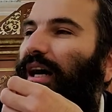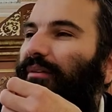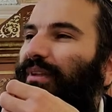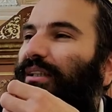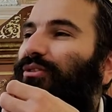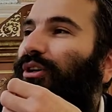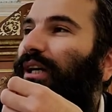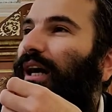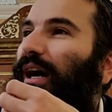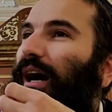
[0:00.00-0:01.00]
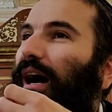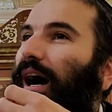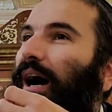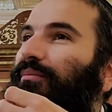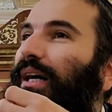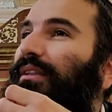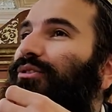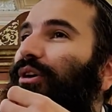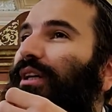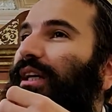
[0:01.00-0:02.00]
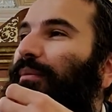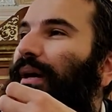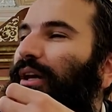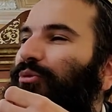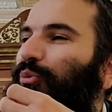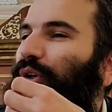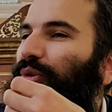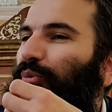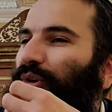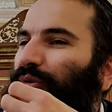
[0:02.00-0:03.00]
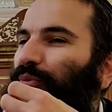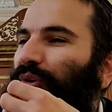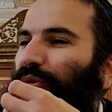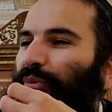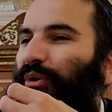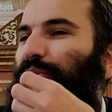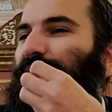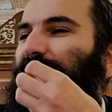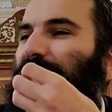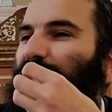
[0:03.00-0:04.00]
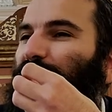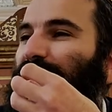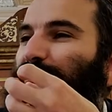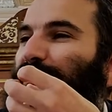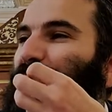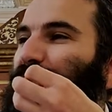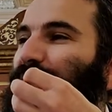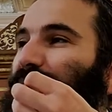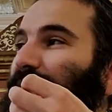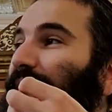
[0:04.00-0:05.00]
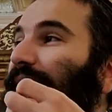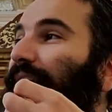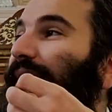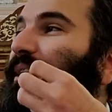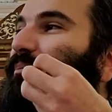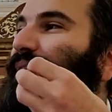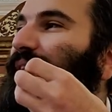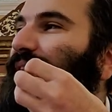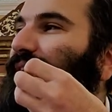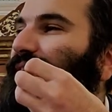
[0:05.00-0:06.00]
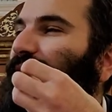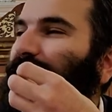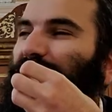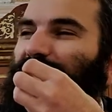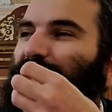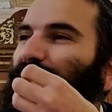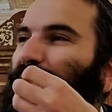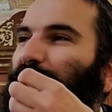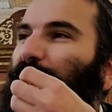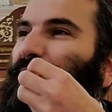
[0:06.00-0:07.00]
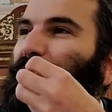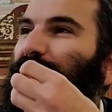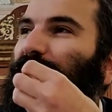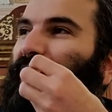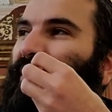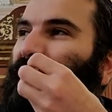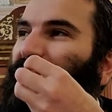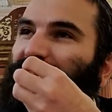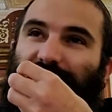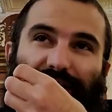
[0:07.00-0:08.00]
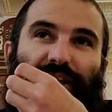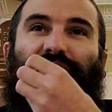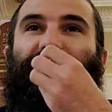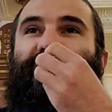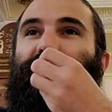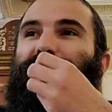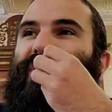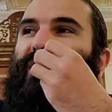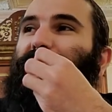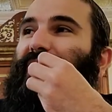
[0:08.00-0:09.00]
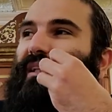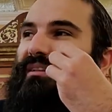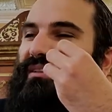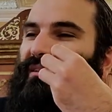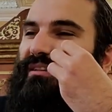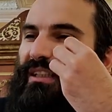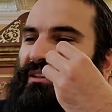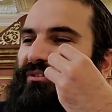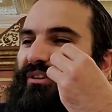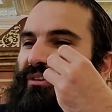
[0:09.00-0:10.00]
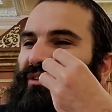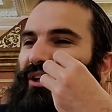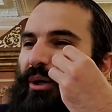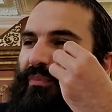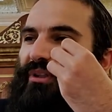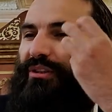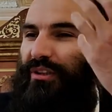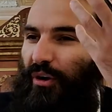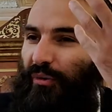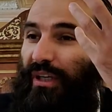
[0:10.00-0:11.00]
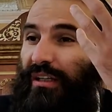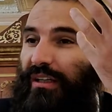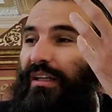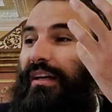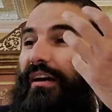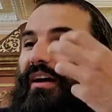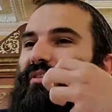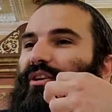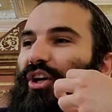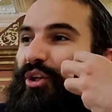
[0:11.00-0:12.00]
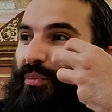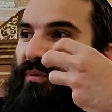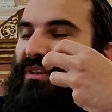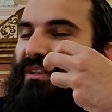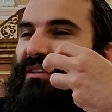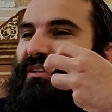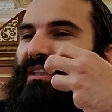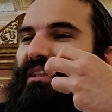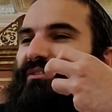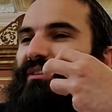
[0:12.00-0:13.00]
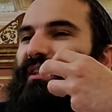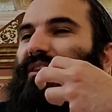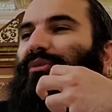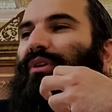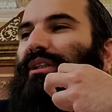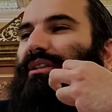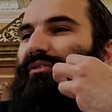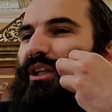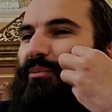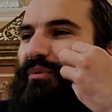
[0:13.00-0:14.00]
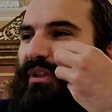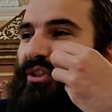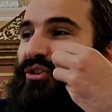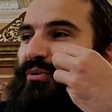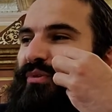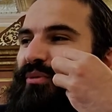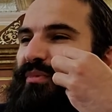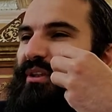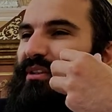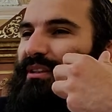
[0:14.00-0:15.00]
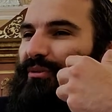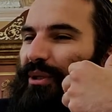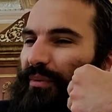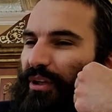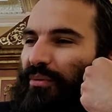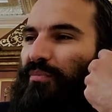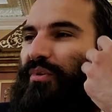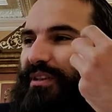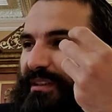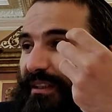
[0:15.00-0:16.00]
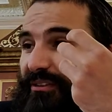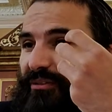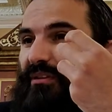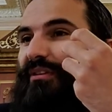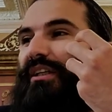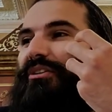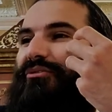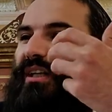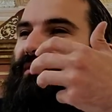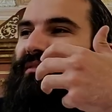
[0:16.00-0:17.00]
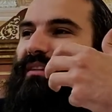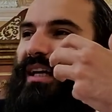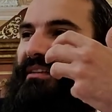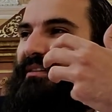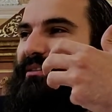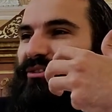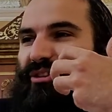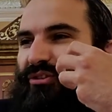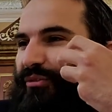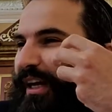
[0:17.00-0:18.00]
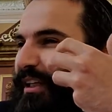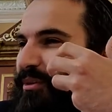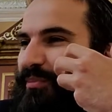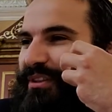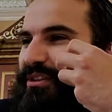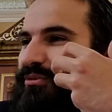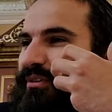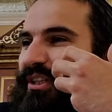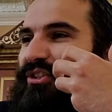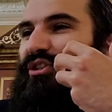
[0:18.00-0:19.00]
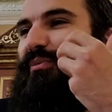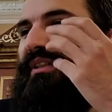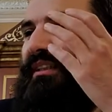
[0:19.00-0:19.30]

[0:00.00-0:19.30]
I'm not talking about when we're dealing with people in business. I'm not talking about when people are in business and they're becoming and they're successful and they're up and going and there are other people that are successful and they want to develop a relationship with them because they want to become more successful. Right? That's just regular business relationships.